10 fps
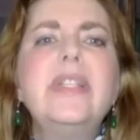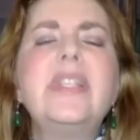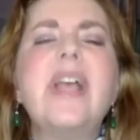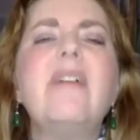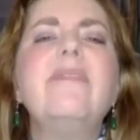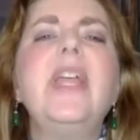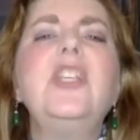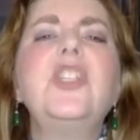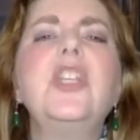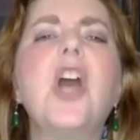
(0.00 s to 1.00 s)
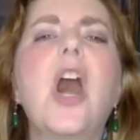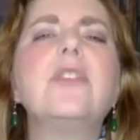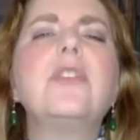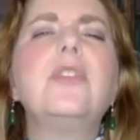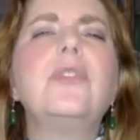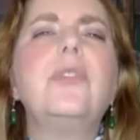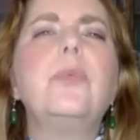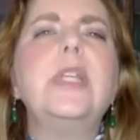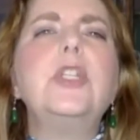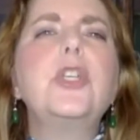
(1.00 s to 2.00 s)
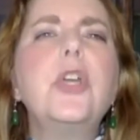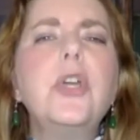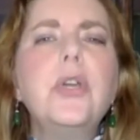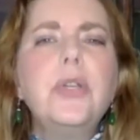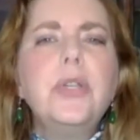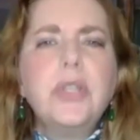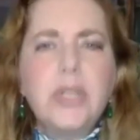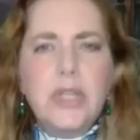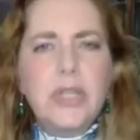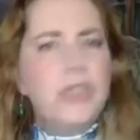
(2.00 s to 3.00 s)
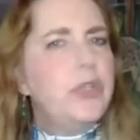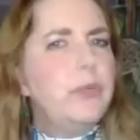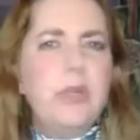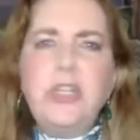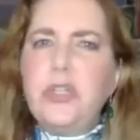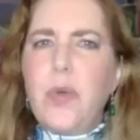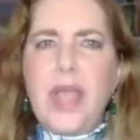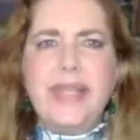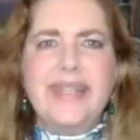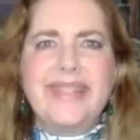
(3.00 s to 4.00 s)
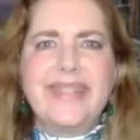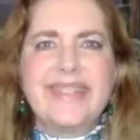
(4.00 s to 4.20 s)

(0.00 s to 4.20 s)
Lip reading: salvation causes the returned to rejoice.